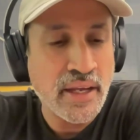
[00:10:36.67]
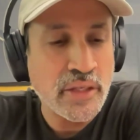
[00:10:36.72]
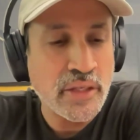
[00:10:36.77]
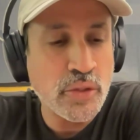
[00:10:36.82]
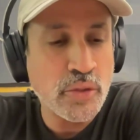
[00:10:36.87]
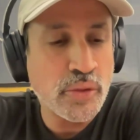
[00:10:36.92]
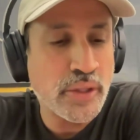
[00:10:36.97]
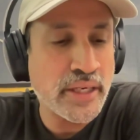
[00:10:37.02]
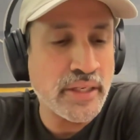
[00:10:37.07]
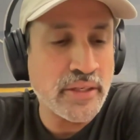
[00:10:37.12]

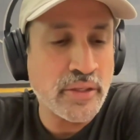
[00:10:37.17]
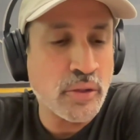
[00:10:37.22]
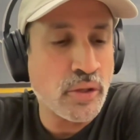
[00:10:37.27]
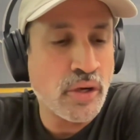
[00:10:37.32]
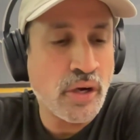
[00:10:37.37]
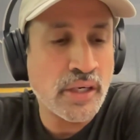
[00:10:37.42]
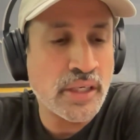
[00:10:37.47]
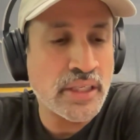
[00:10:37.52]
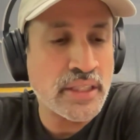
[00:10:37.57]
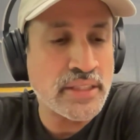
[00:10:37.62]
you can no
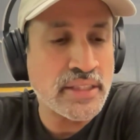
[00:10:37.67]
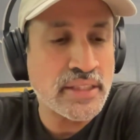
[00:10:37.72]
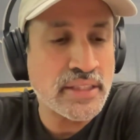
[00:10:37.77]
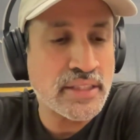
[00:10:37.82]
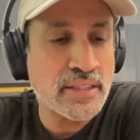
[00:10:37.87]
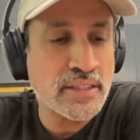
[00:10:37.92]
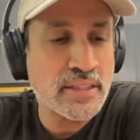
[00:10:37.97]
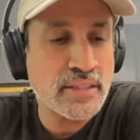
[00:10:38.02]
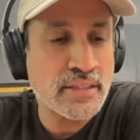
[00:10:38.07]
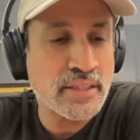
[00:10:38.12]
longer
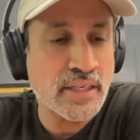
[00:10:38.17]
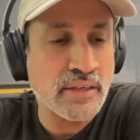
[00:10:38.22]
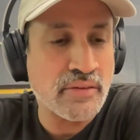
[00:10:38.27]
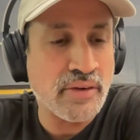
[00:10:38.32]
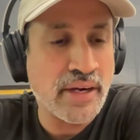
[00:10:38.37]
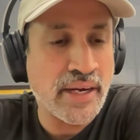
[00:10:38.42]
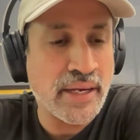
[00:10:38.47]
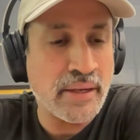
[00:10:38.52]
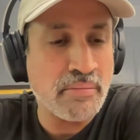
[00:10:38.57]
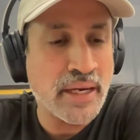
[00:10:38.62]
just
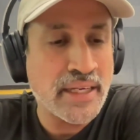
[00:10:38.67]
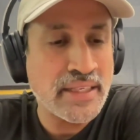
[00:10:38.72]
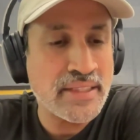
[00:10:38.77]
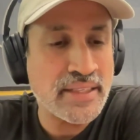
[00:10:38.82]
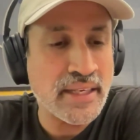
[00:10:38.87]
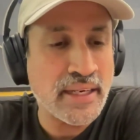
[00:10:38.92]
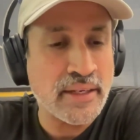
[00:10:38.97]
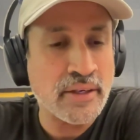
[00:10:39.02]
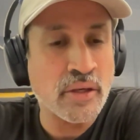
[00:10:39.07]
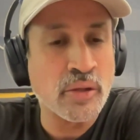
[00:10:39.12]
survive by
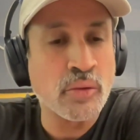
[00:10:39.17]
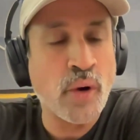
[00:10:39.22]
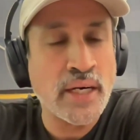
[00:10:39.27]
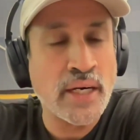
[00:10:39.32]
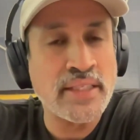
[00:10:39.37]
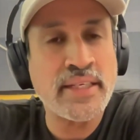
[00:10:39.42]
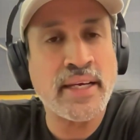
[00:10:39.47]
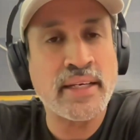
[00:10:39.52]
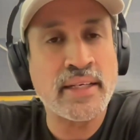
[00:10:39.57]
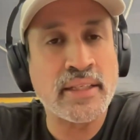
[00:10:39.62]
selling on
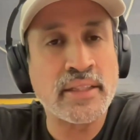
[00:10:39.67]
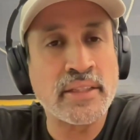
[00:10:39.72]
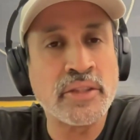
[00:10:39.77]
one channel.